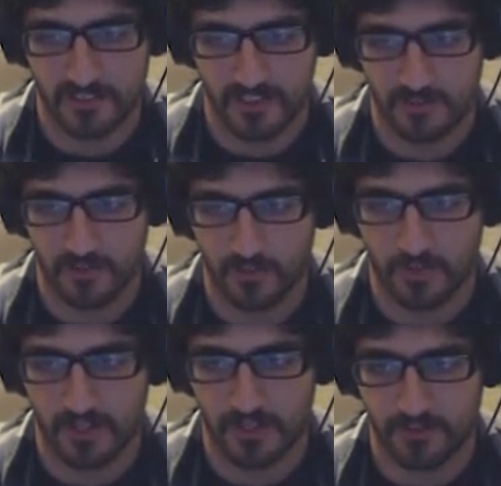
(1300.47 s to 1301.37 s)
I don't know
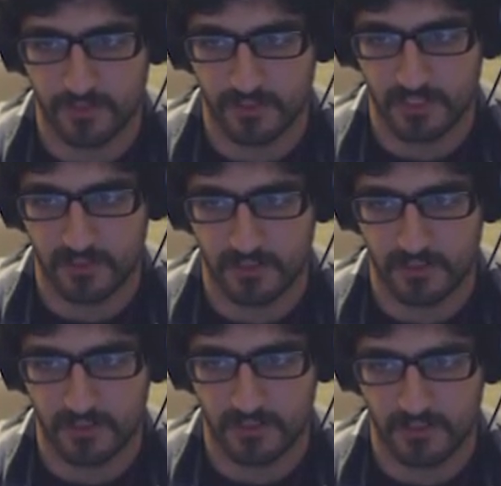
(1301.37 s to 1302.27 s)
why I freaked out a
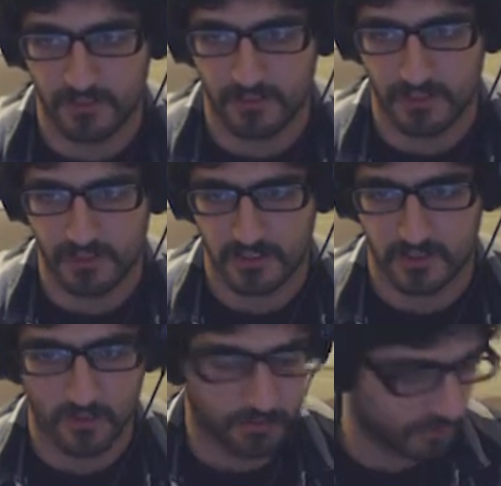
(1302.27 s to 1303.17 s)
lot, I'm not
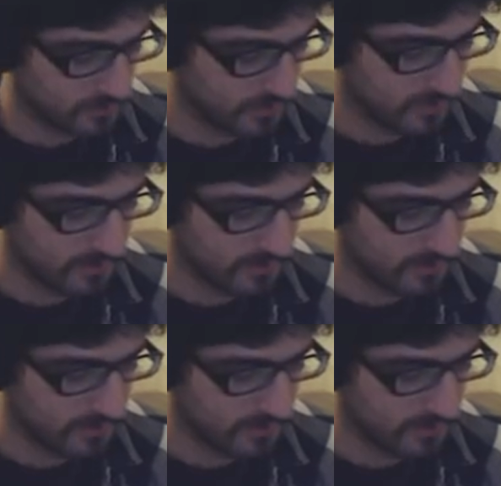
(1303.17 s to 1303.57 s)
that old,